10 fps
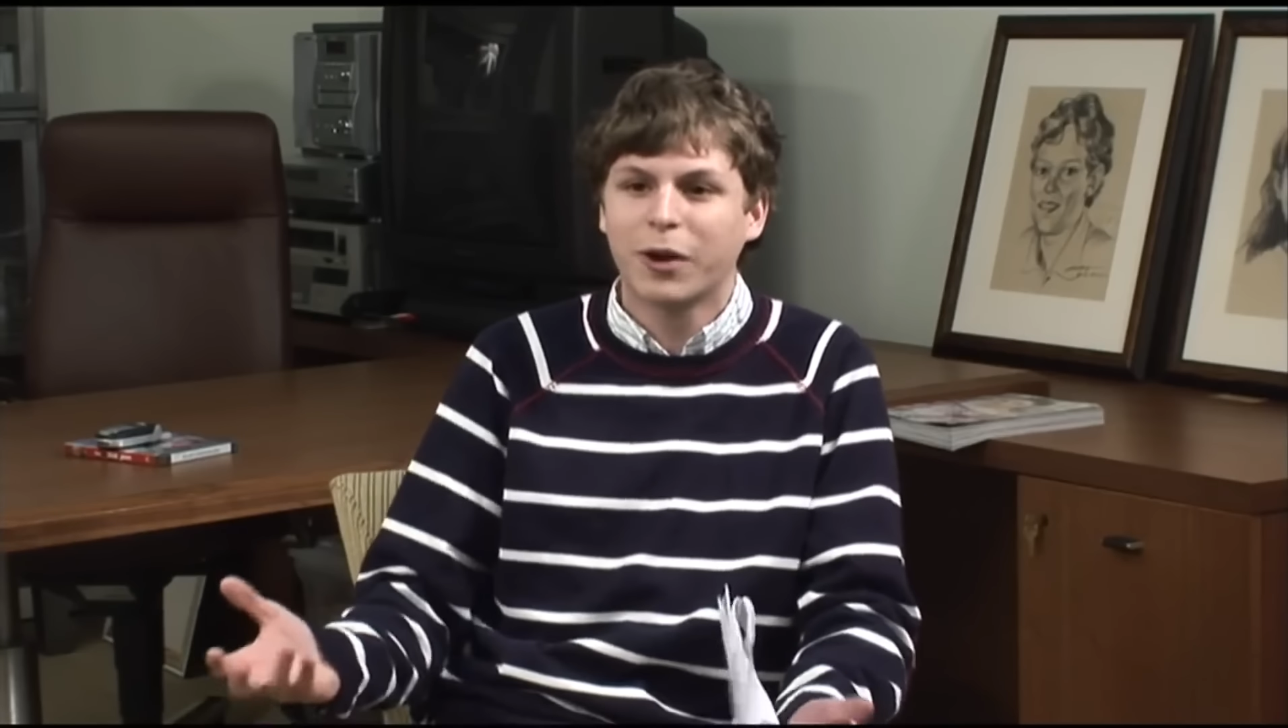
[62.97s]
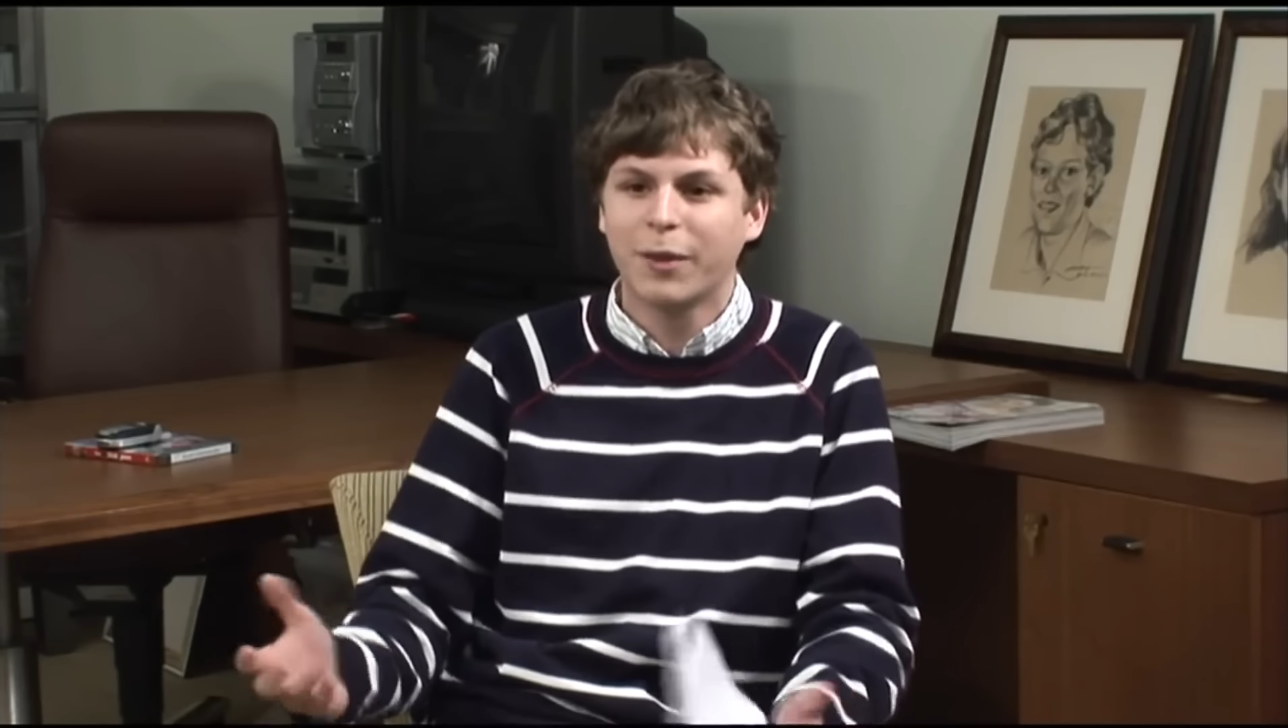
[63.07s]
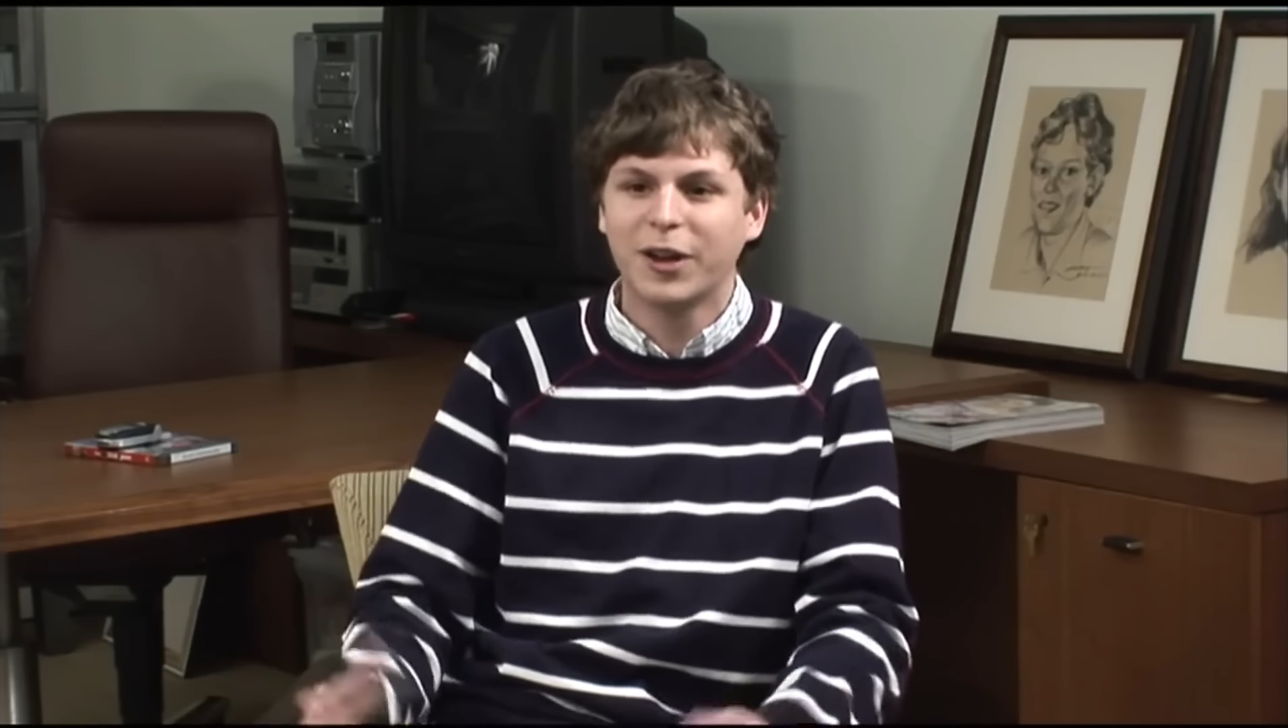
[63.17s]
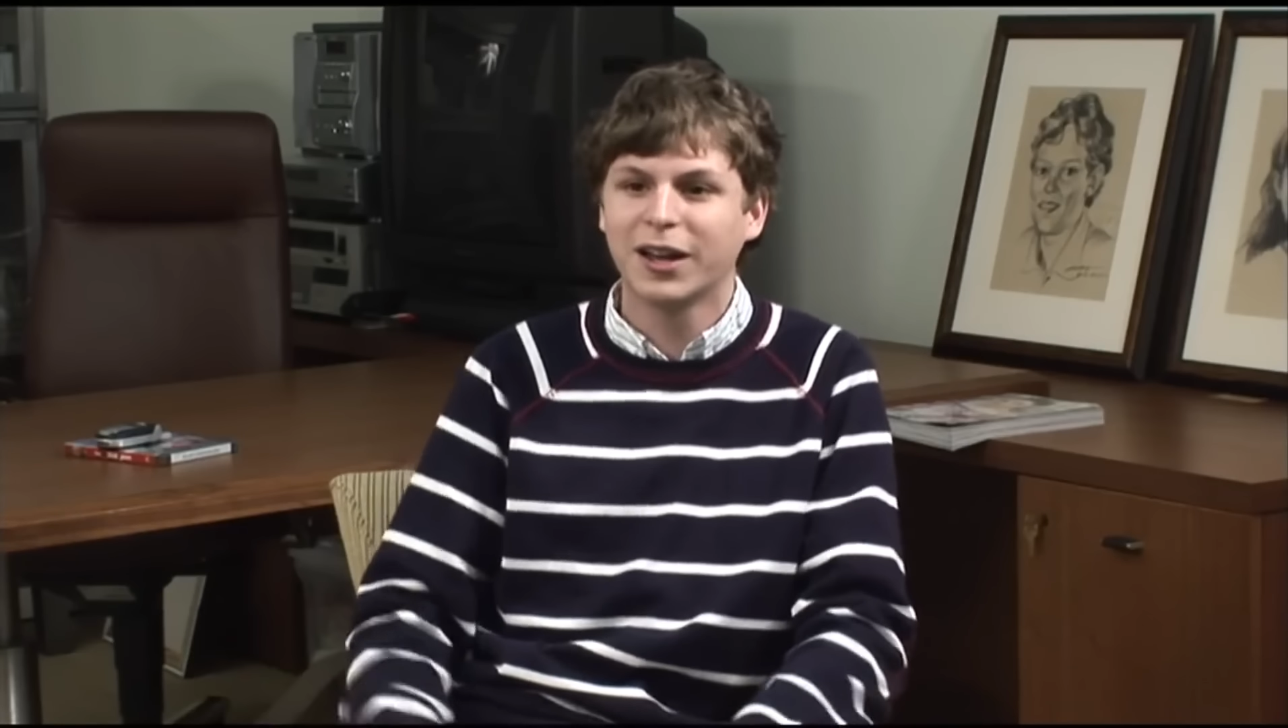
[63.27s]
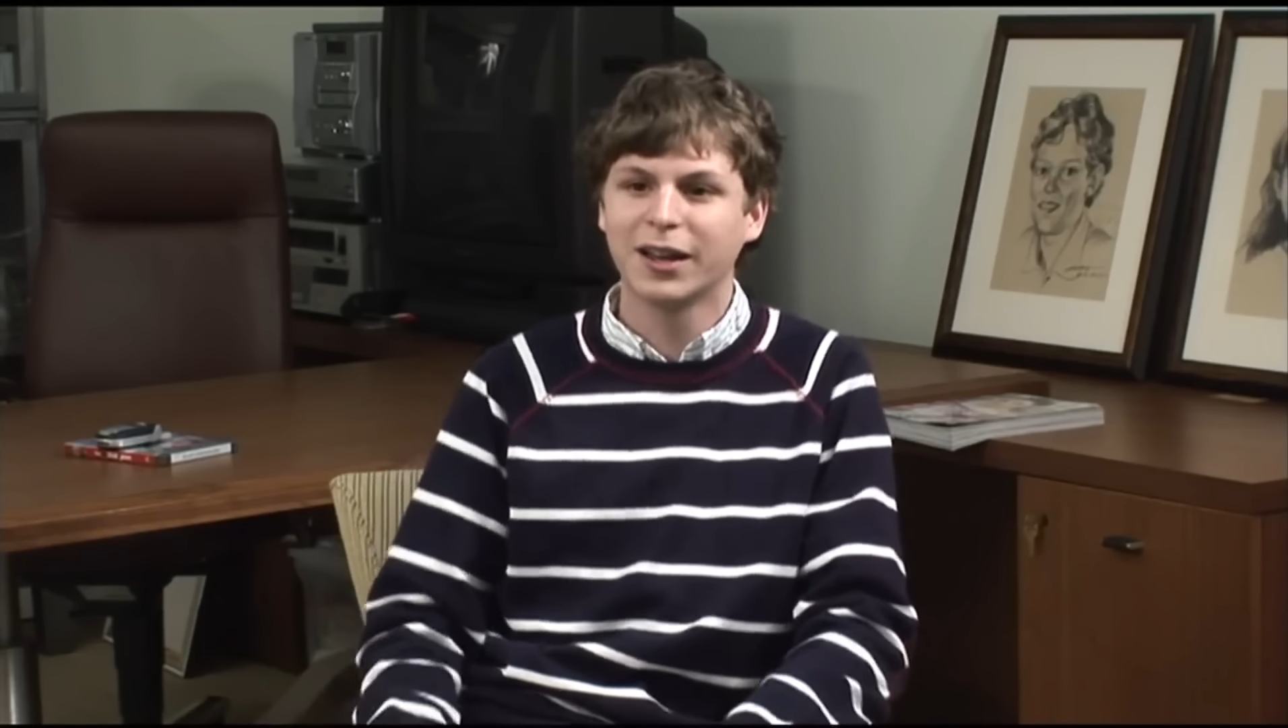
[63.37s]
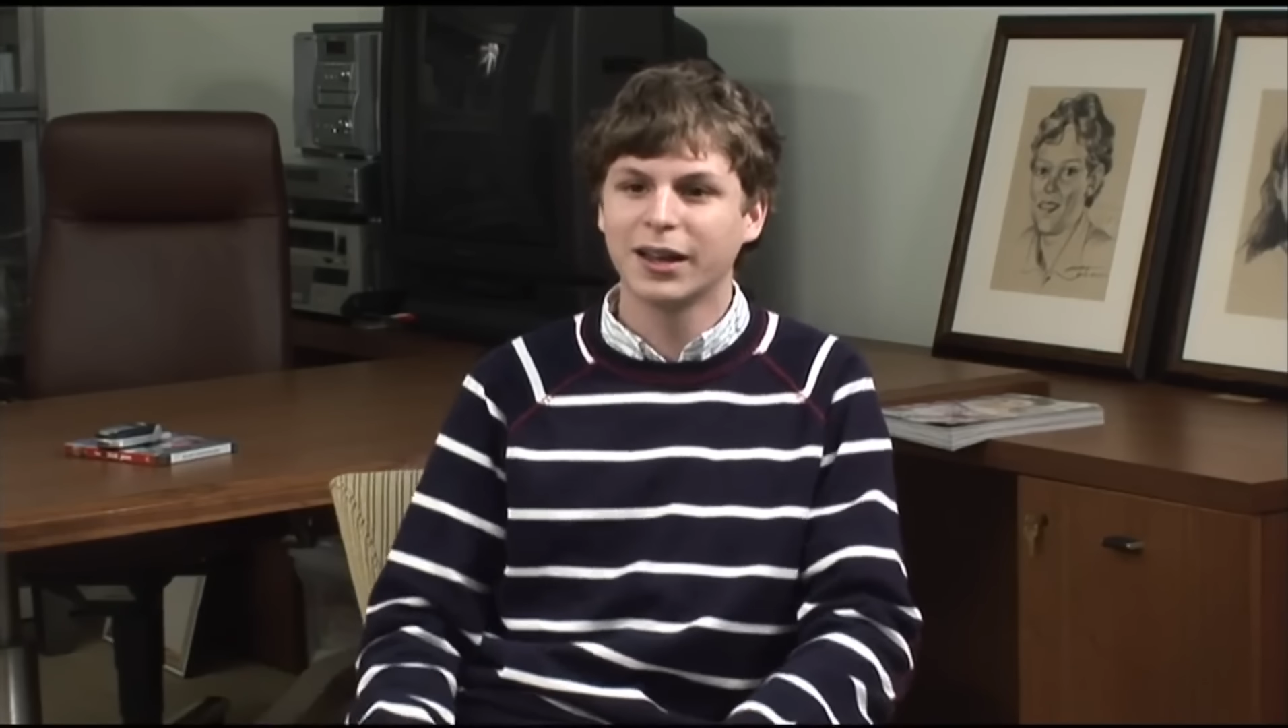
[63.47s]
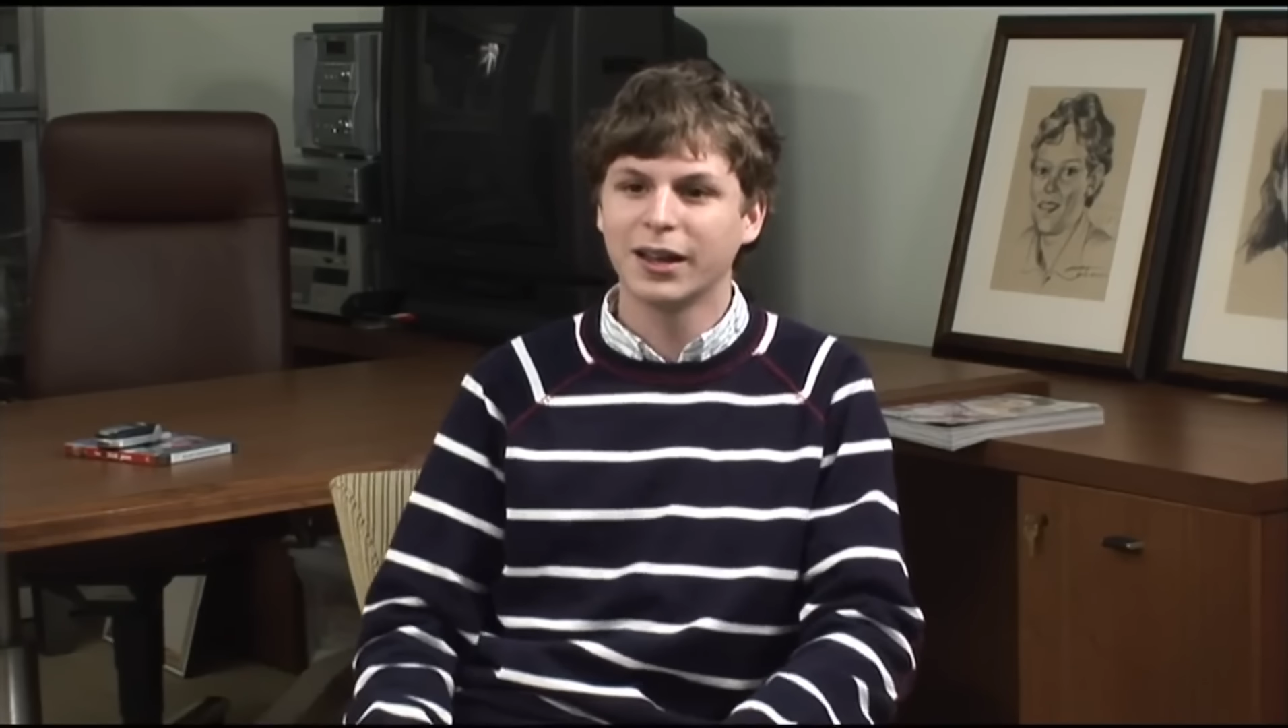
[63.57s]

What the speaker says: I mean,